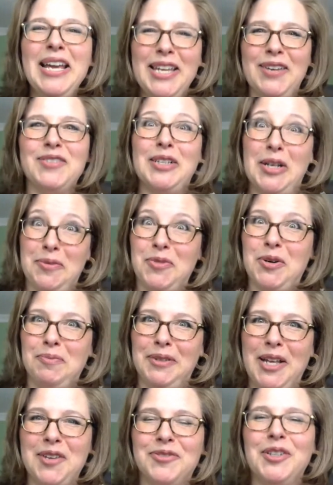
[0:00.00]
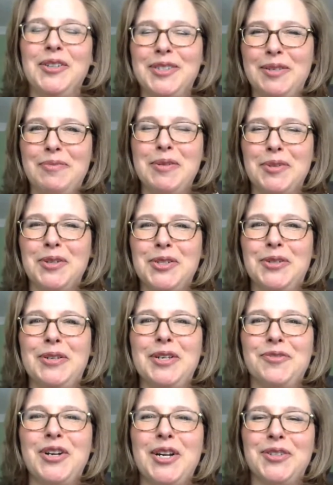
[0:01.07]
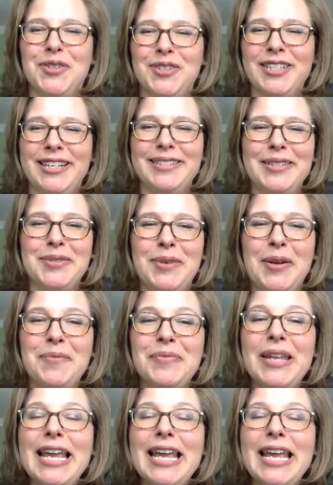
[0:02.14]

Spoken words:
Gives a little more blood flow. Some people are doing it for exercise as well.